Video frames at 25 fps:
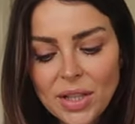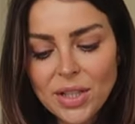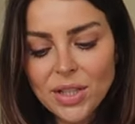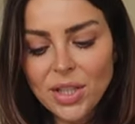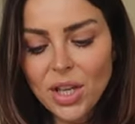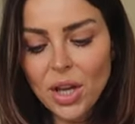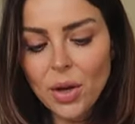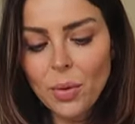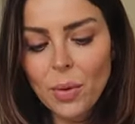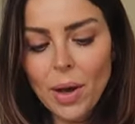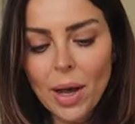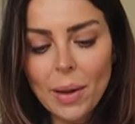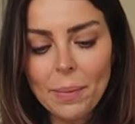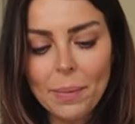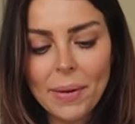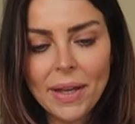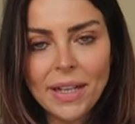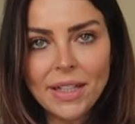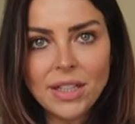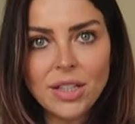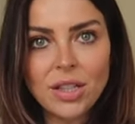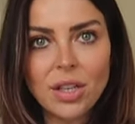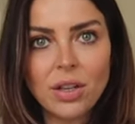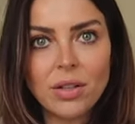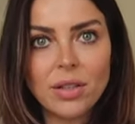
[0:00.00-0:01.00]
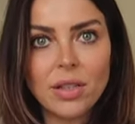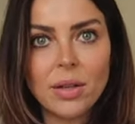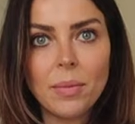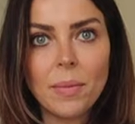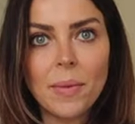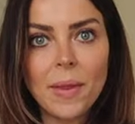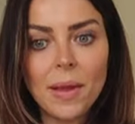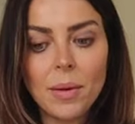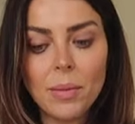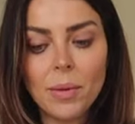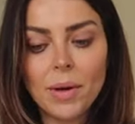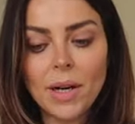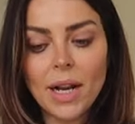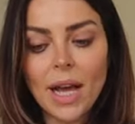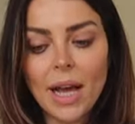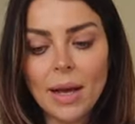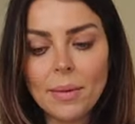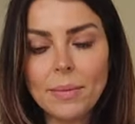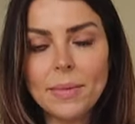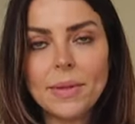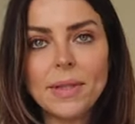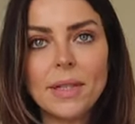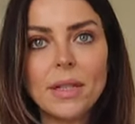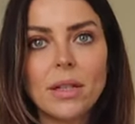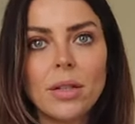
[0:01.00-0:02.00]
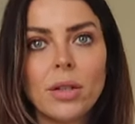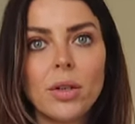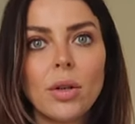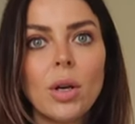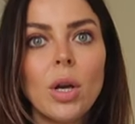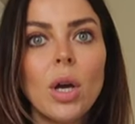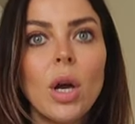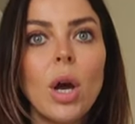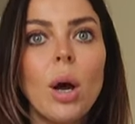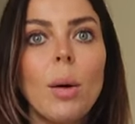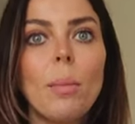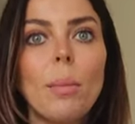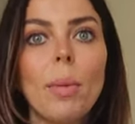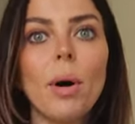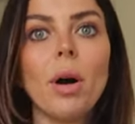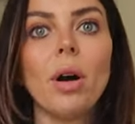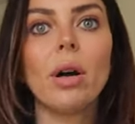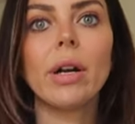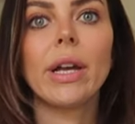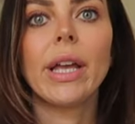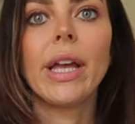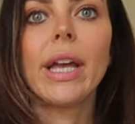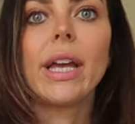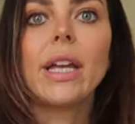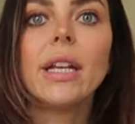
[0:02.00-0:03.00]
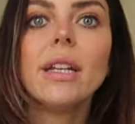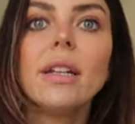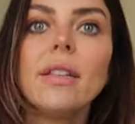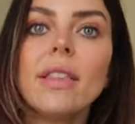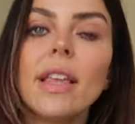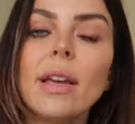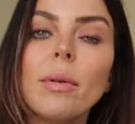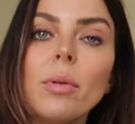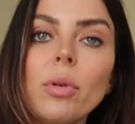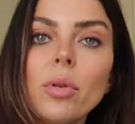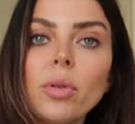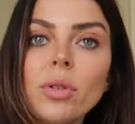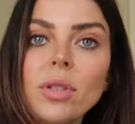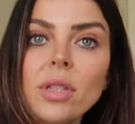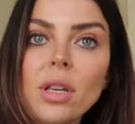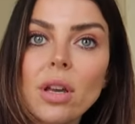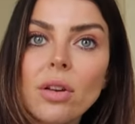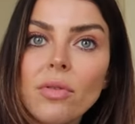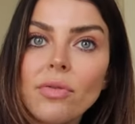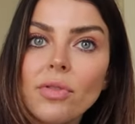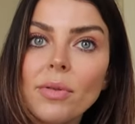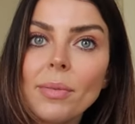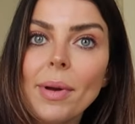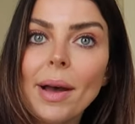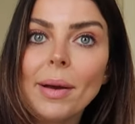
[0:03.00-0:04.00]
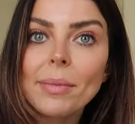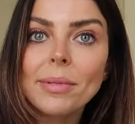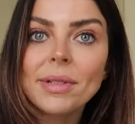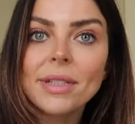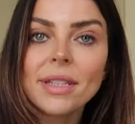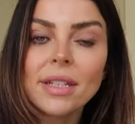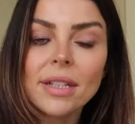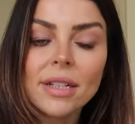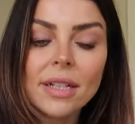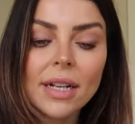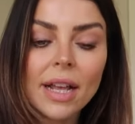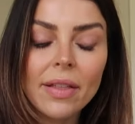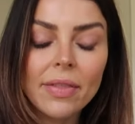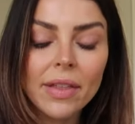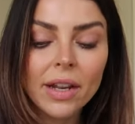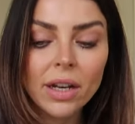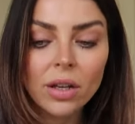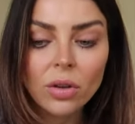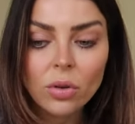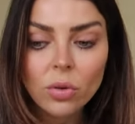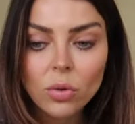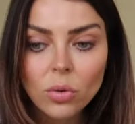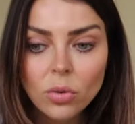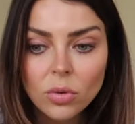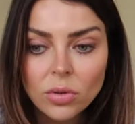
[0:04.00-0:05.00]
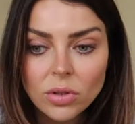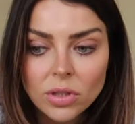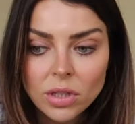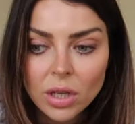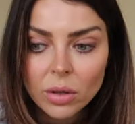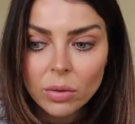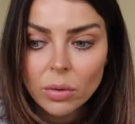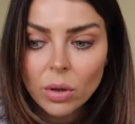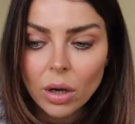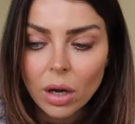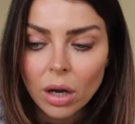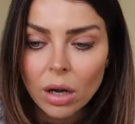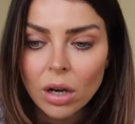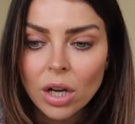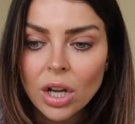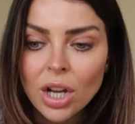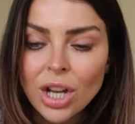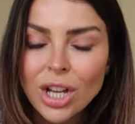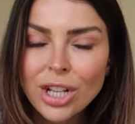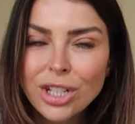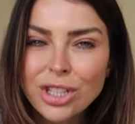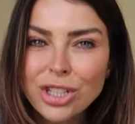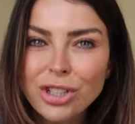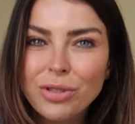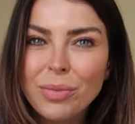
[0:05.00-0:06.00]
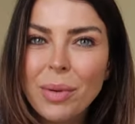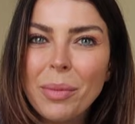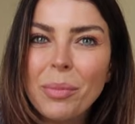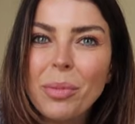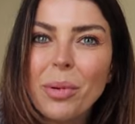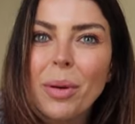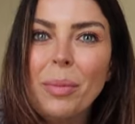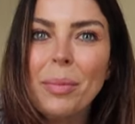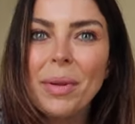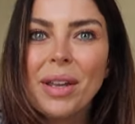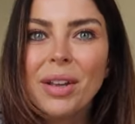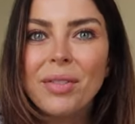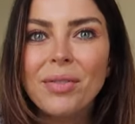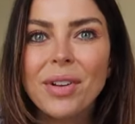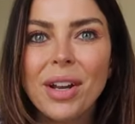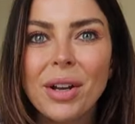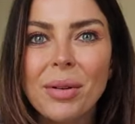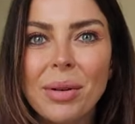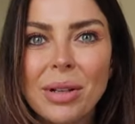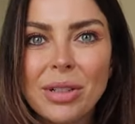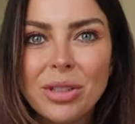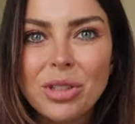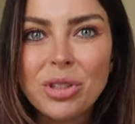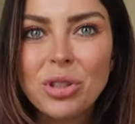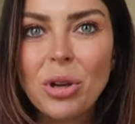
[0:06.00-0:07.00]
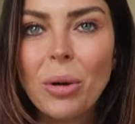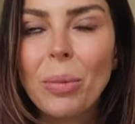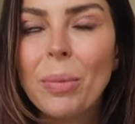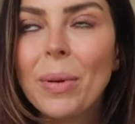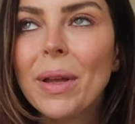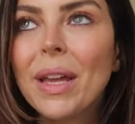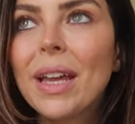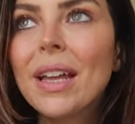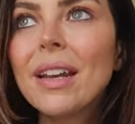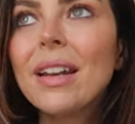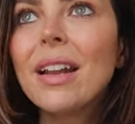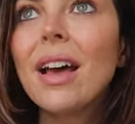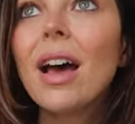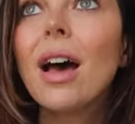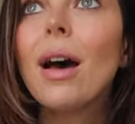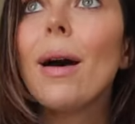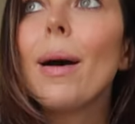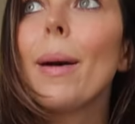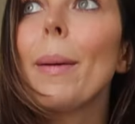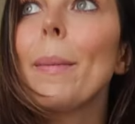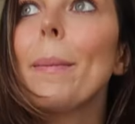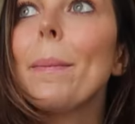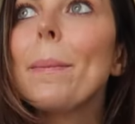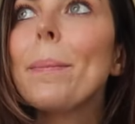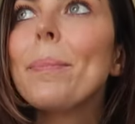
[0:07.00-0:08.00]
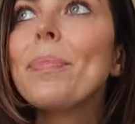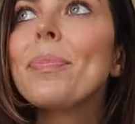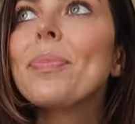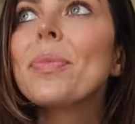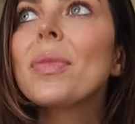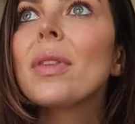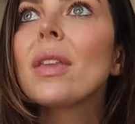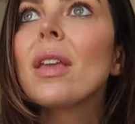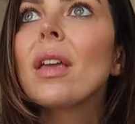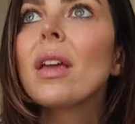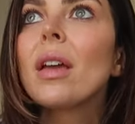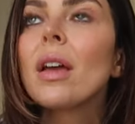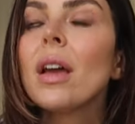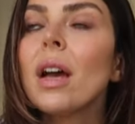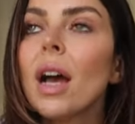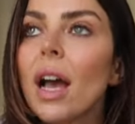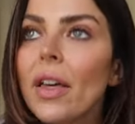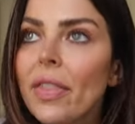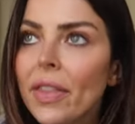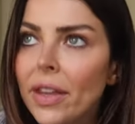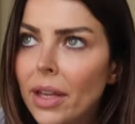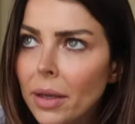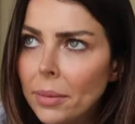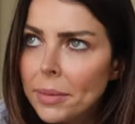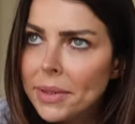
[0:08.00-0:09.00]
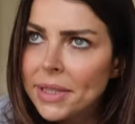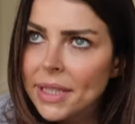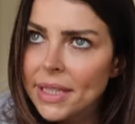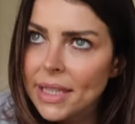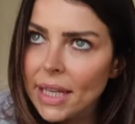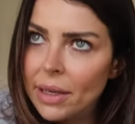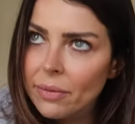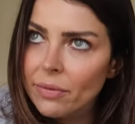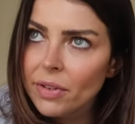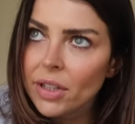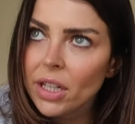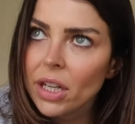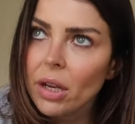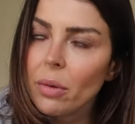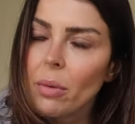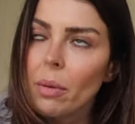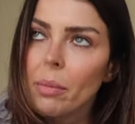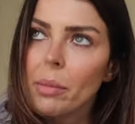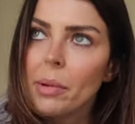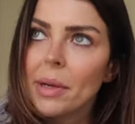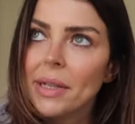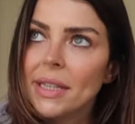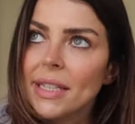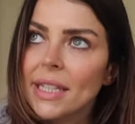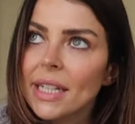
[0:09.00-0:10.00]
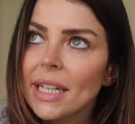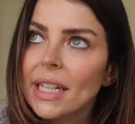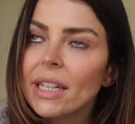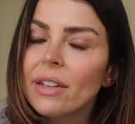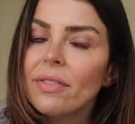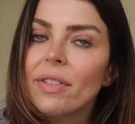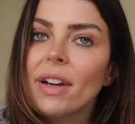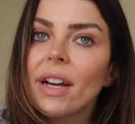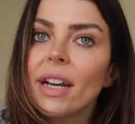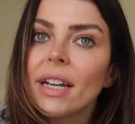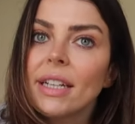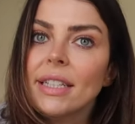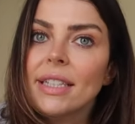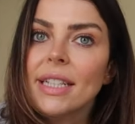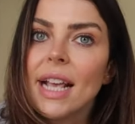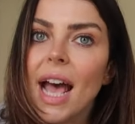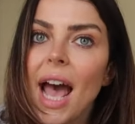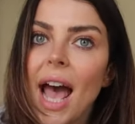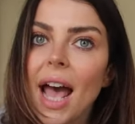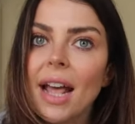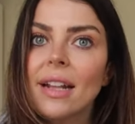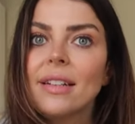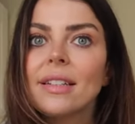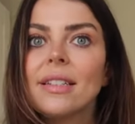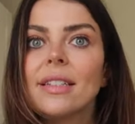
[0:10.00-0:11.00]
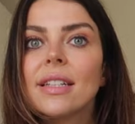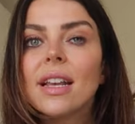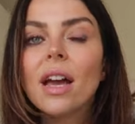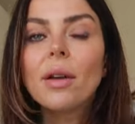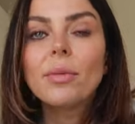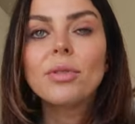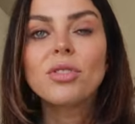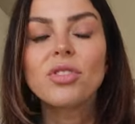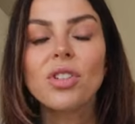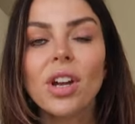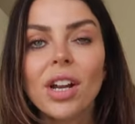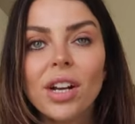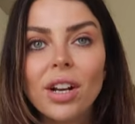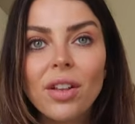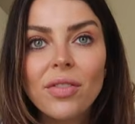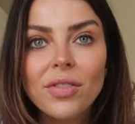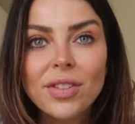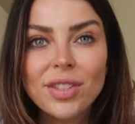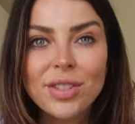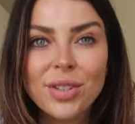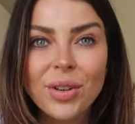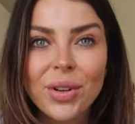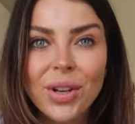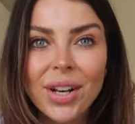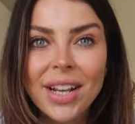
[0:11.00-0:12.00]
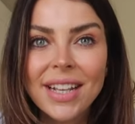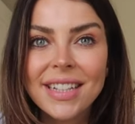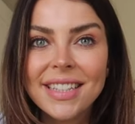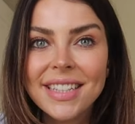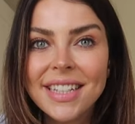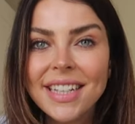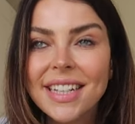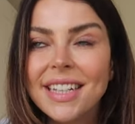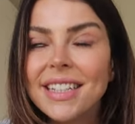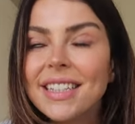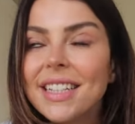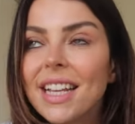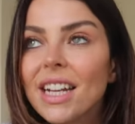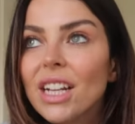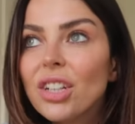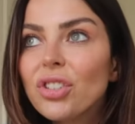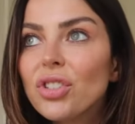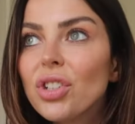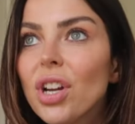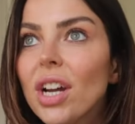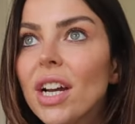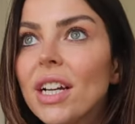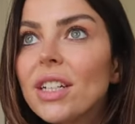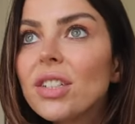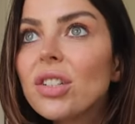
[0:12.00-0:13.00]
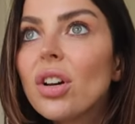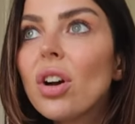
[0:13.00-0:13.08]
So I picked those up and they were an absolute bargain. They were also from Amazon. And then I also got, do you remember when me and Ric went shopping? I think it was the same video when we went to Levi's, and I was trying on the sunglasses, and I tried